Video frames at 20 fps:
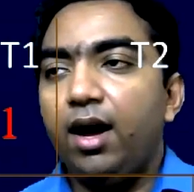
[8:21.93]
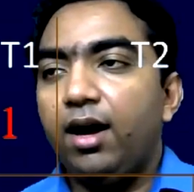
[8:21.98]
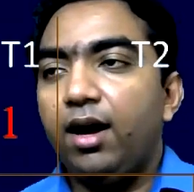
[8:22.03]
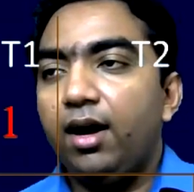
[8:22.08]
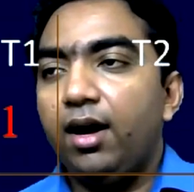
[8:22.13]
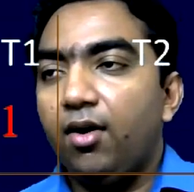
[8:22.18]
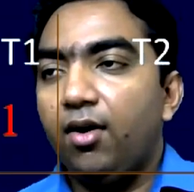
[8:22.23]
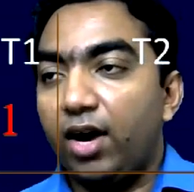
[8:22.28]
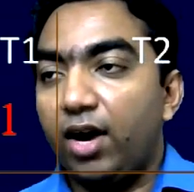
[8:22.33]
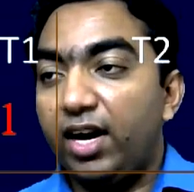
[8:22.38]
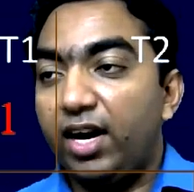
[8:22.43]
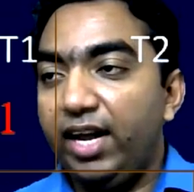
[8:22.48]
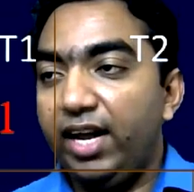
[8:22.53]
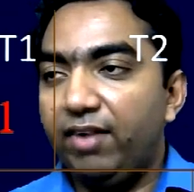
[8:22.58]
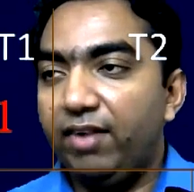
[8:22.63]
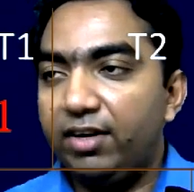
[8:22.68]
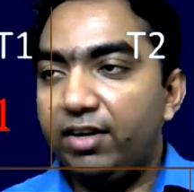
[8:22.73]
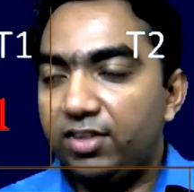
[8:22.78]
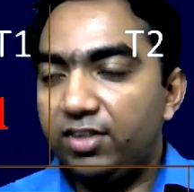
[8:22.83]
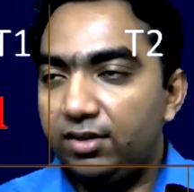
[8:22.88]
or a T1.
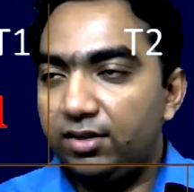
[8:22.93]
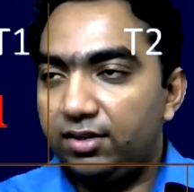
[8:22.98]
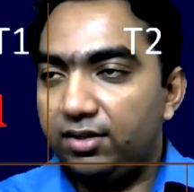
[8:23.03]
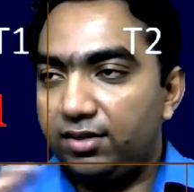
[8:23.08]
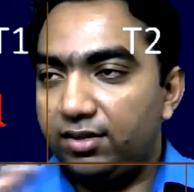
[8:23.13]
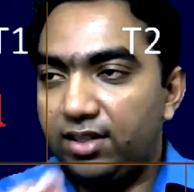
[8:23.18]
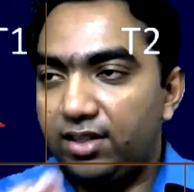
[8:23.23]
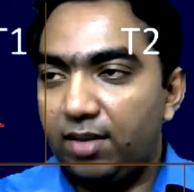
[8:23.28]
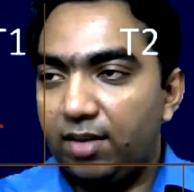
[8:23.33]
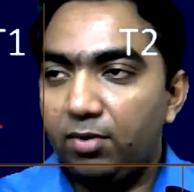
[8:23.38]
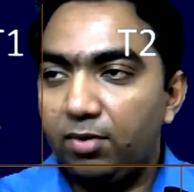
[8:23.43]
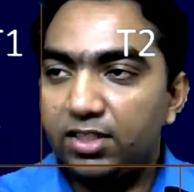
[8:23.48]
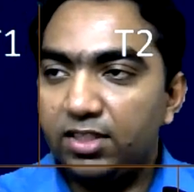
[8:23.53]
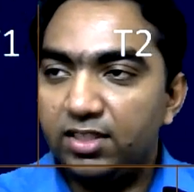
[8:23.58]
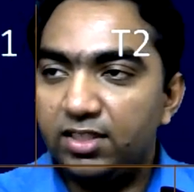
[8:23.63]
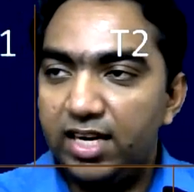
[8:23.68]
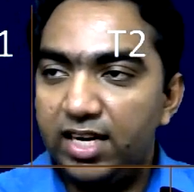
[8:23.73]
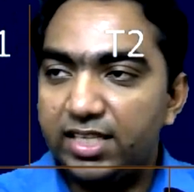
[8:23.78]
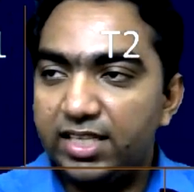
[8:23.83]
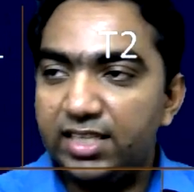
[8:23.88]
So suppose the
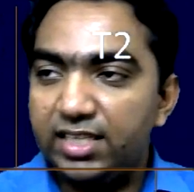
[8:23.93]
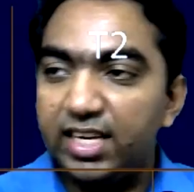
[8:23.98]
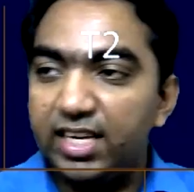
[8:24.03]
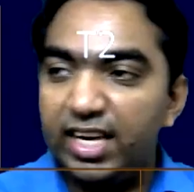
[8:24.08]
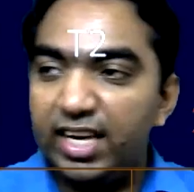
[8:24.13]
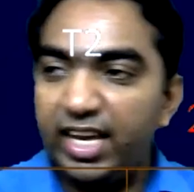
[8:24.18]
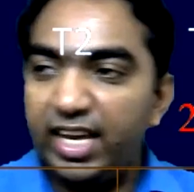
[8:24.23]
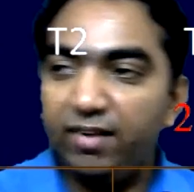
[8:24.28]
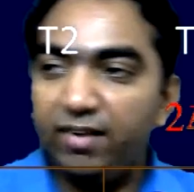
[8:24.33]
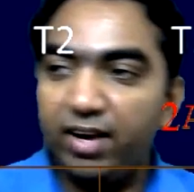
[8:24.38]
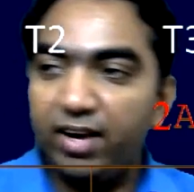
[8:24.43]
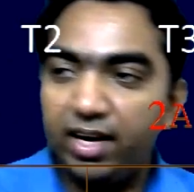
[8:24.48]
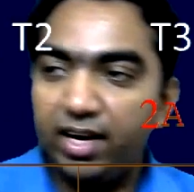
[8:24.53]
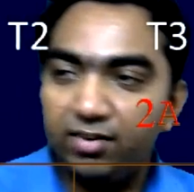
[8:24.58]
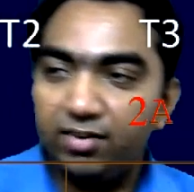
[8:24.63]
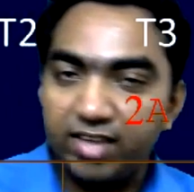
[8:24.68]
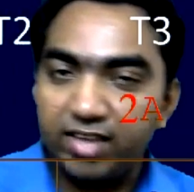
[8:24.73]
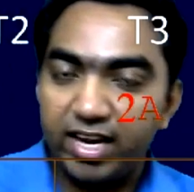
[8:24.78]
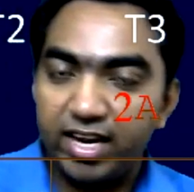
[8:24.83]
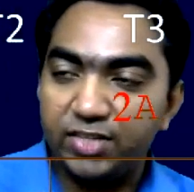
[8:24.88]
lesion is a T1
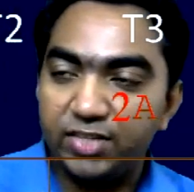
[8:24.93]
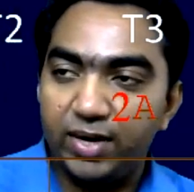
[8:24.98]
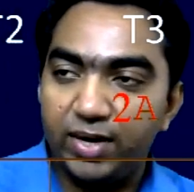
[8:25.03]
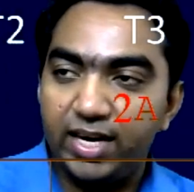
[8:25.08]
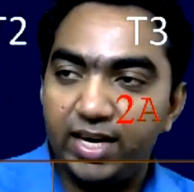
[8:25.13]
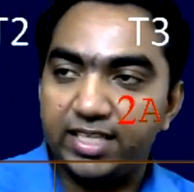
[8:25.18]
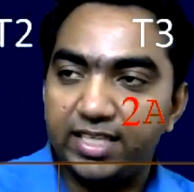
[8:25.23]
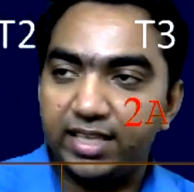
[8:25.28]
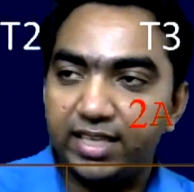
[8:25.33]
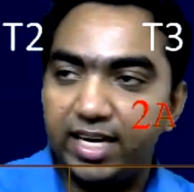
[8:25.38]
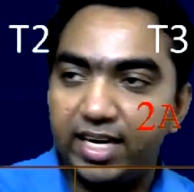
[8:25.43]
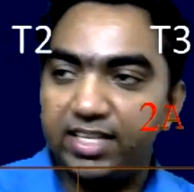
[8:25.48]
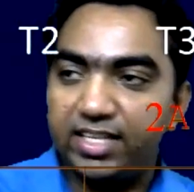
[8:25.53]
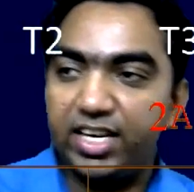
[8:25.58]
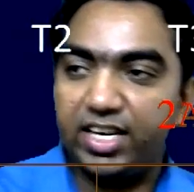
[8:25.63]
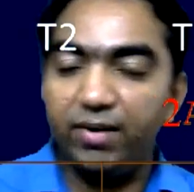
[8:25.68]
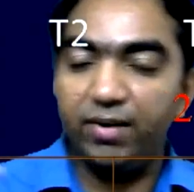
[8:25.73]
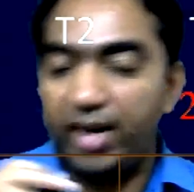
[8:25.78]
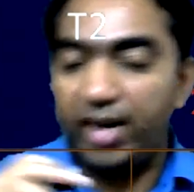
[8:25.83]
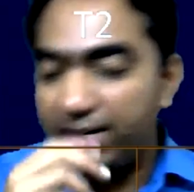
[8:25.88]
stage 1 lesion, that is
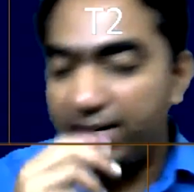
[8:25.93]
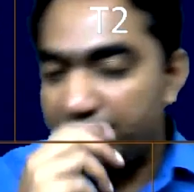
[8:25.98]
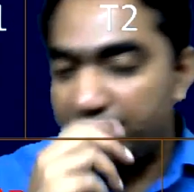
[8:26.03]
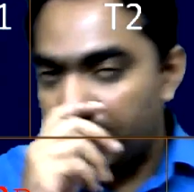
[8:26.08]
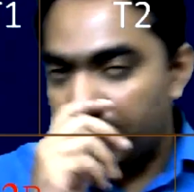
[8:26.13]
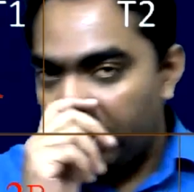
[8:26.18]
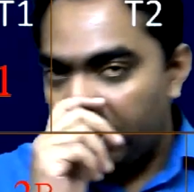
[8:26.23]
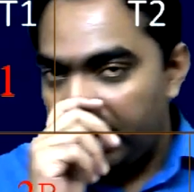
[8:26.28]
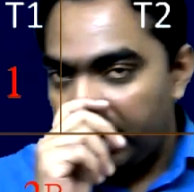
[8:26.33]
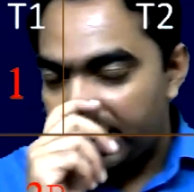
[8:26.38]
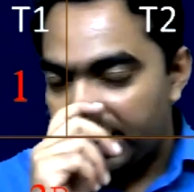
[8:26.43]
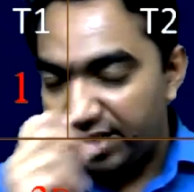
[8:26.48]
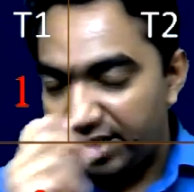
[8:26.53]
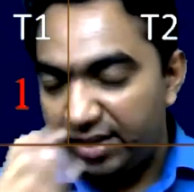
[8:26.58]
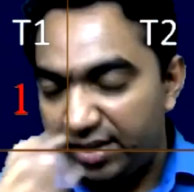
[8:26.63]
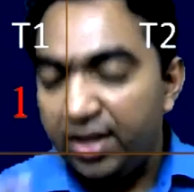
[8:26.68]
T1N0 lesion,